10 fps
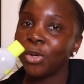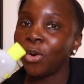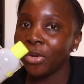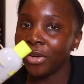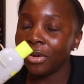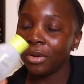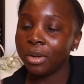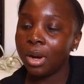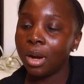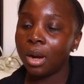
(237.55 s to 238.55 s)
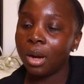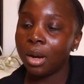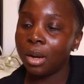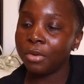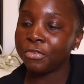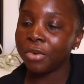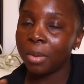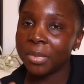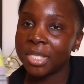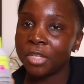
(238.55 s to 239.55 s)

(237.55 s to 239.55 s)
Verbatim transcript: toner uh, from